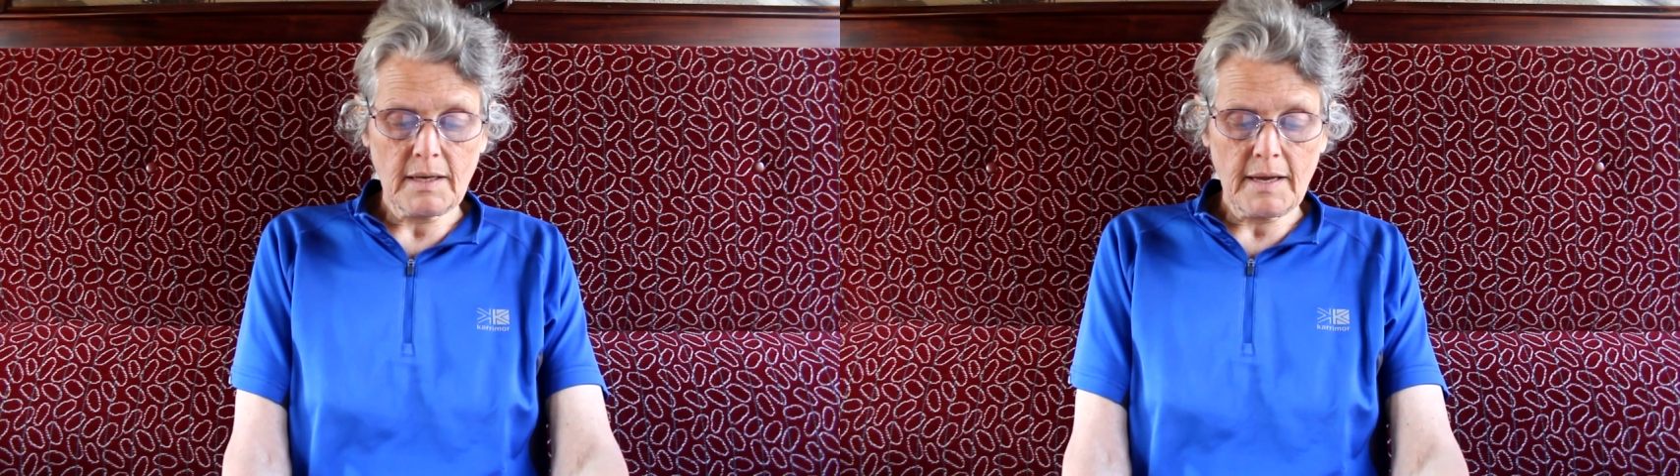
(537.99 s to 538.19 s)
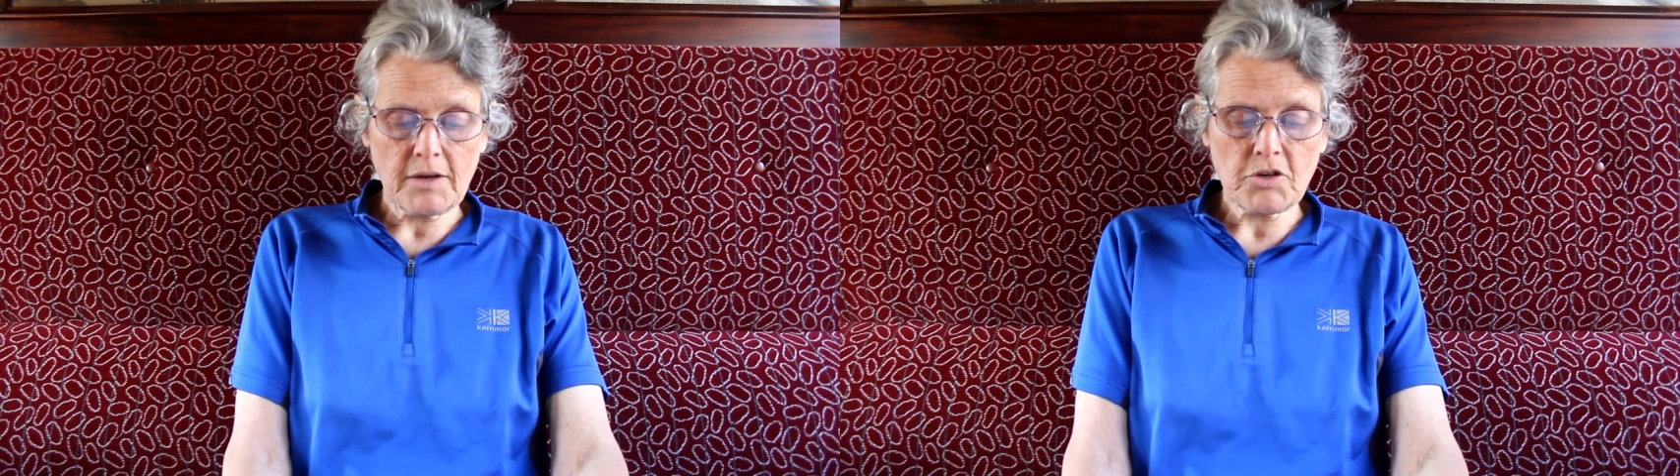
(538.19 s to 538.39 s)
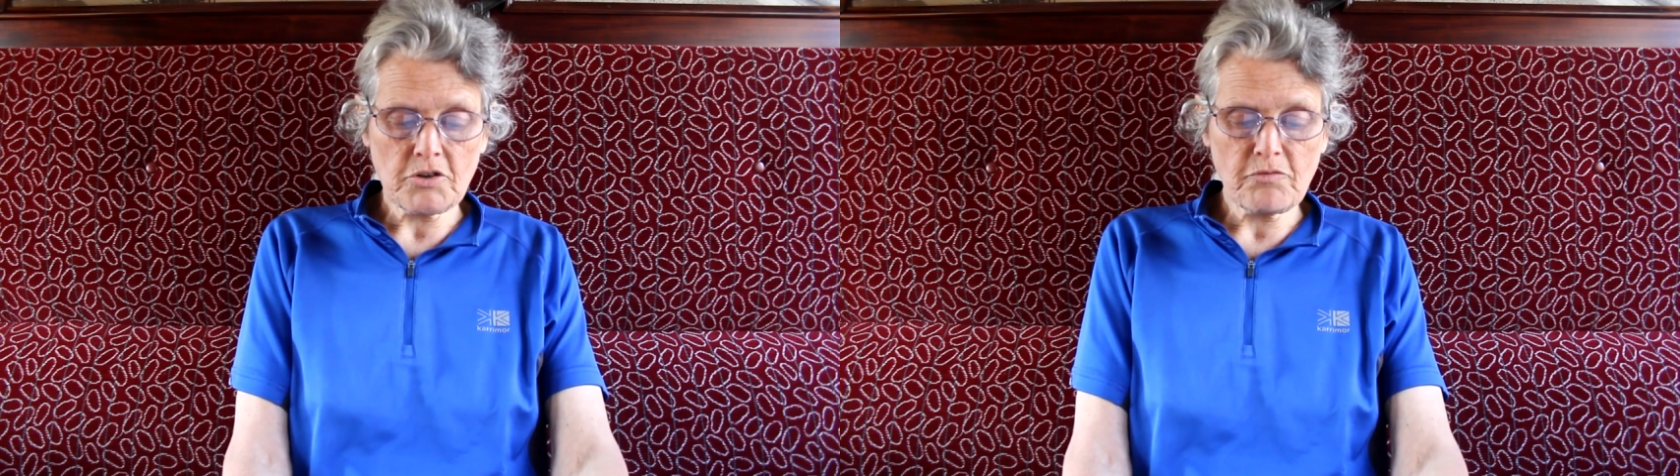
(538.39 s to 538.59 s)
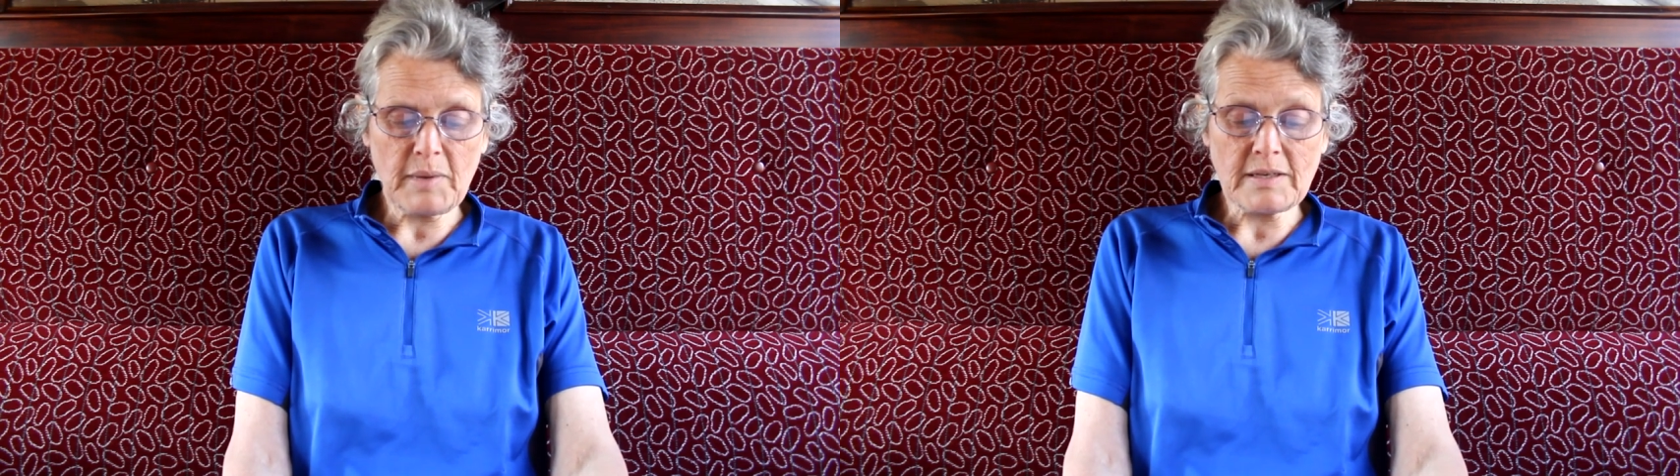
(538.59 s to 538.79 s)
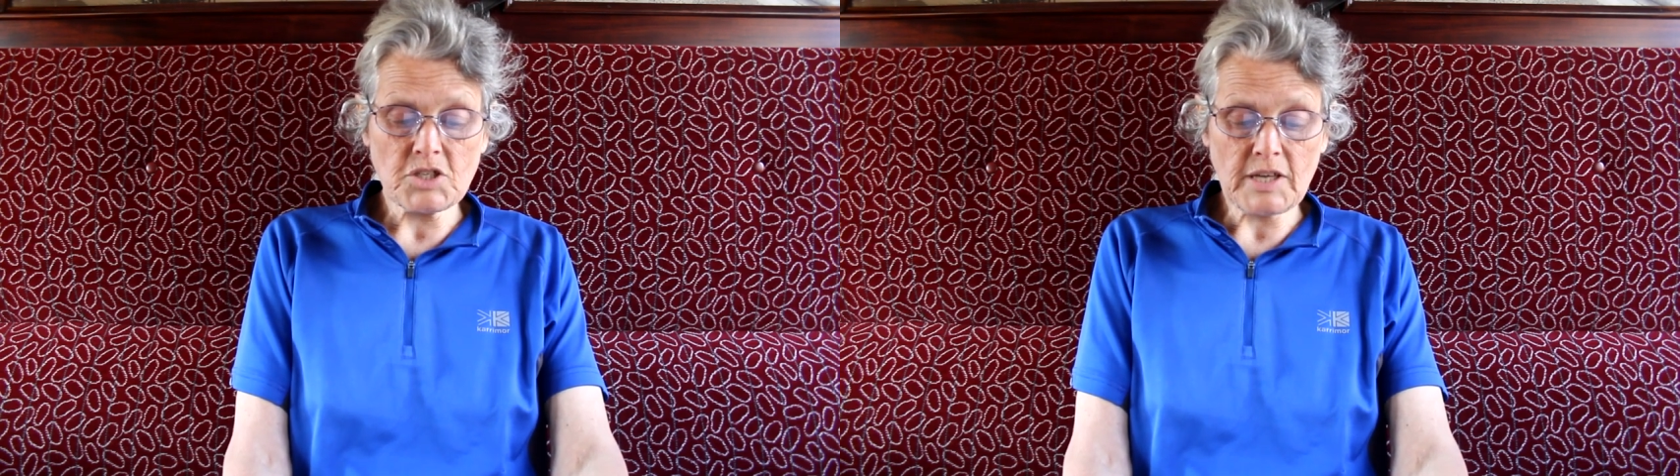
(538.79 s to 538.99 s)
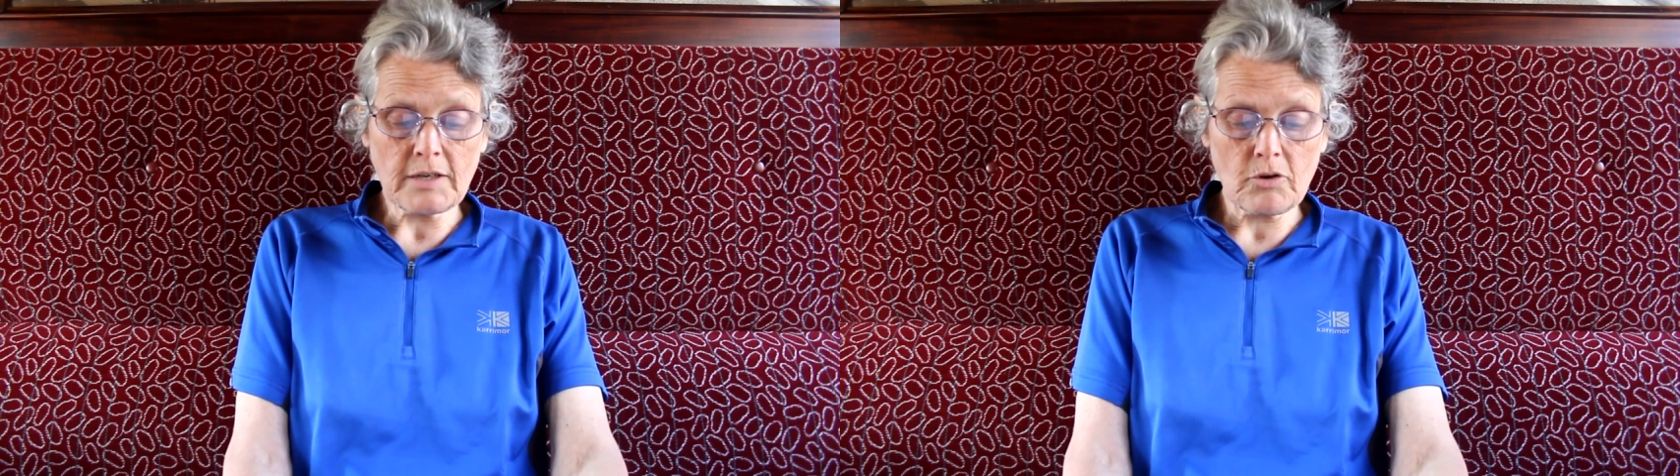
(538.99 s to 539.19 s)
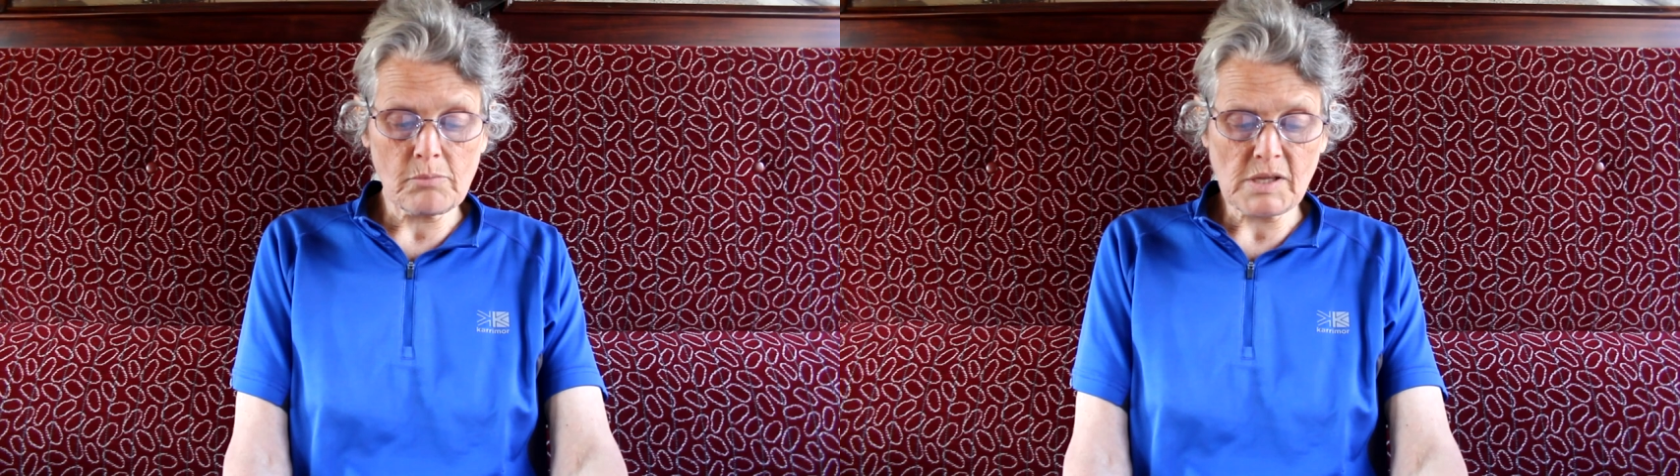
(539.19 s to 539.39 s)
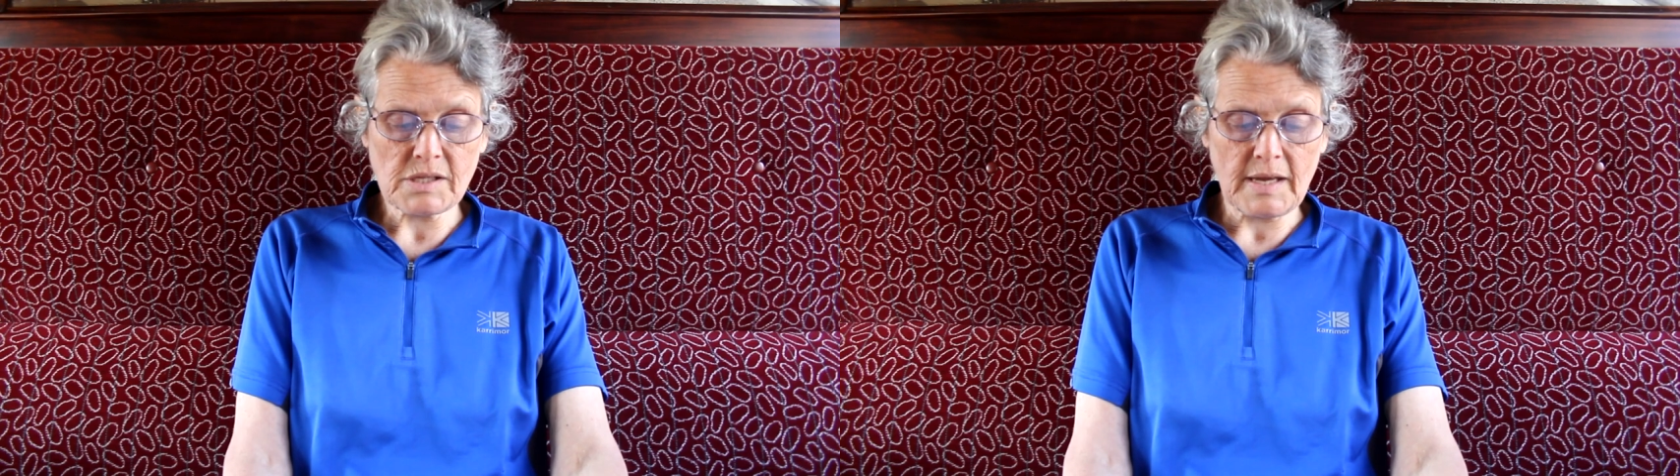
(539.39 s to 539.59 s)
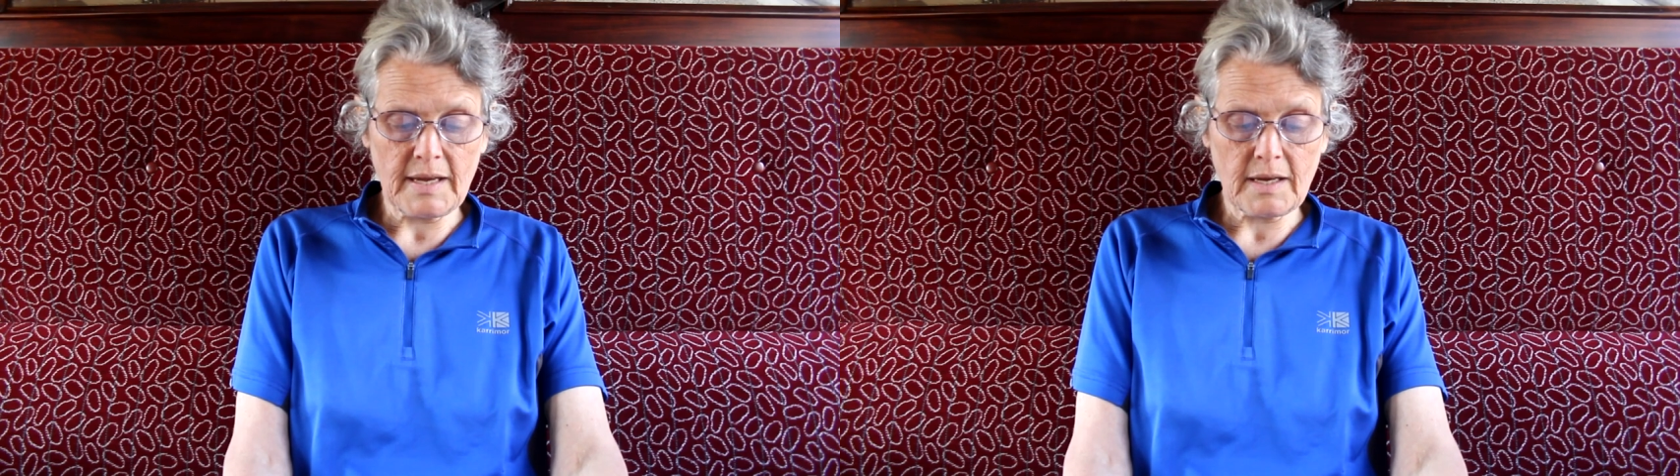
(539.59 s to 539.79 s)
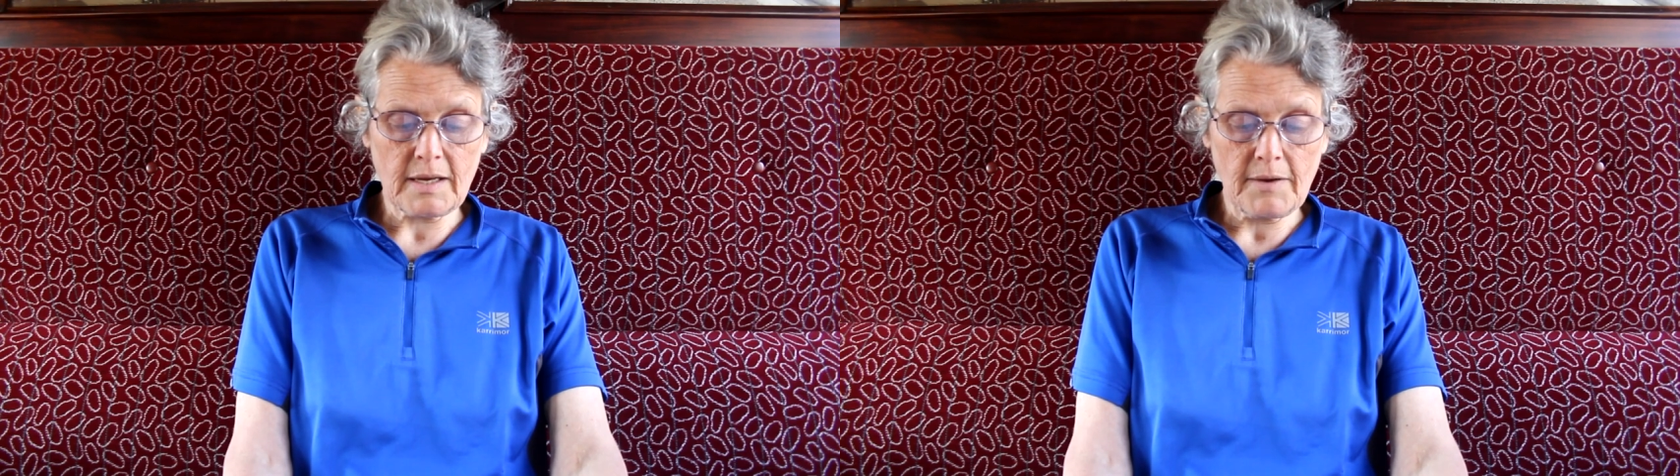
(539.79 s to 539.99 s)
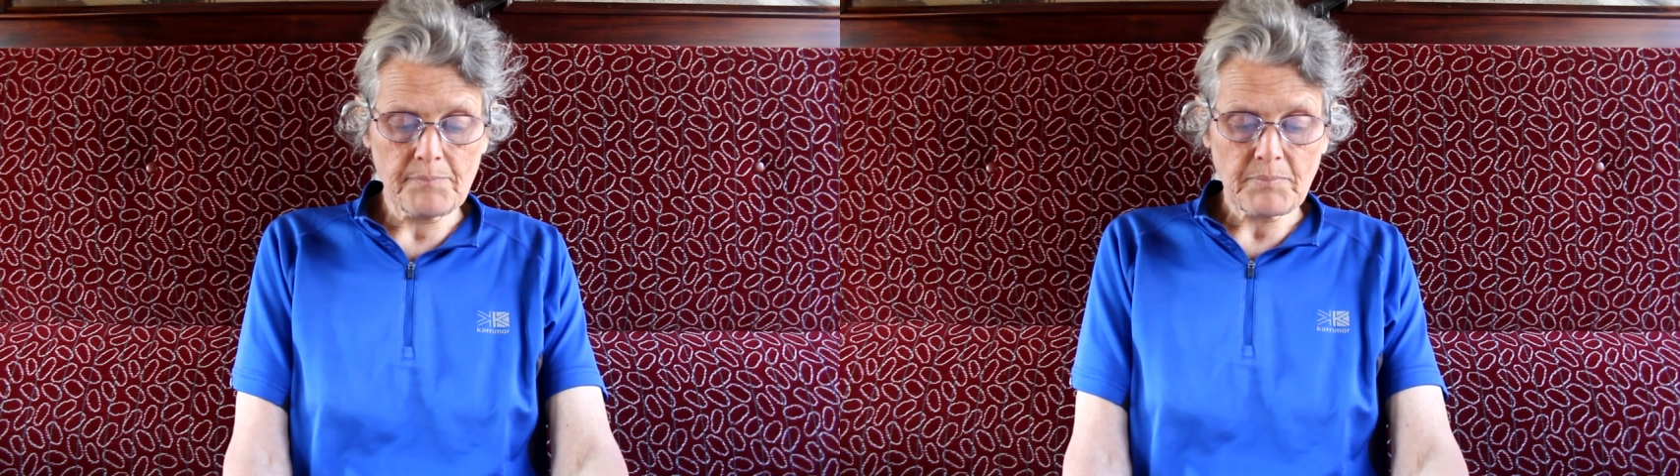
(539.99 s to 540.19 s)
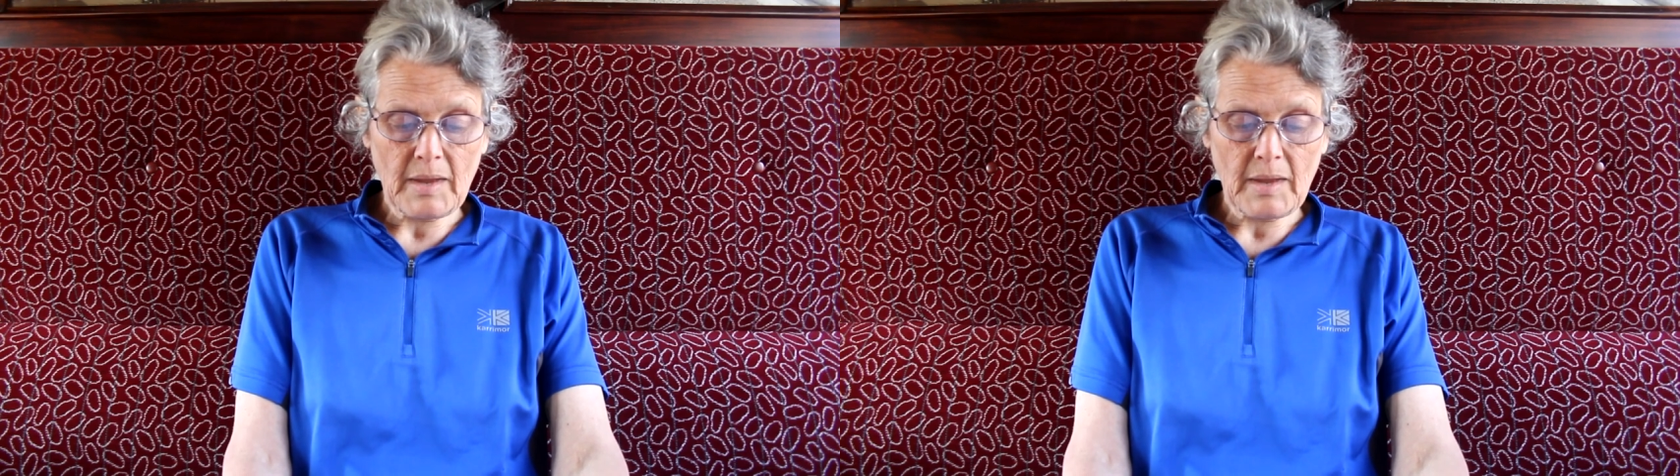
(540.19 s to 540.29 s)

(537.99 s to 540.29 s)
It could have been a genuine mistake,